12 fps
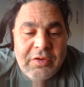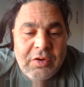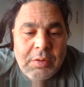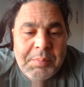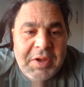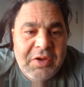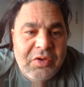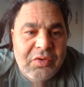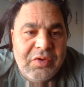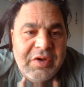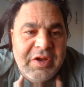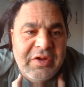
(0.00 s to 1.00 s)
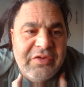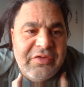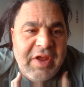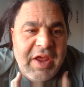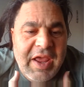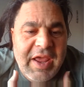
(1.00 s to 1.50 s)
The European Union
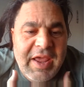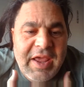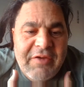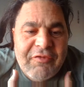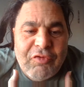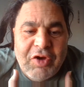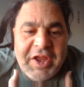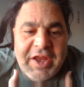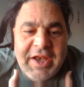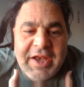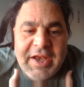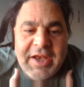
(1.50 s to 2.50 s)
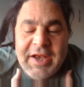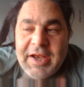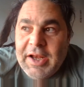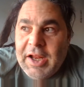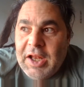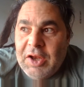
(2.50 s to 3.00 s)
is a
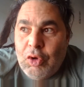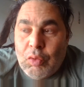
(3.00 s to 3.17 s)
freaking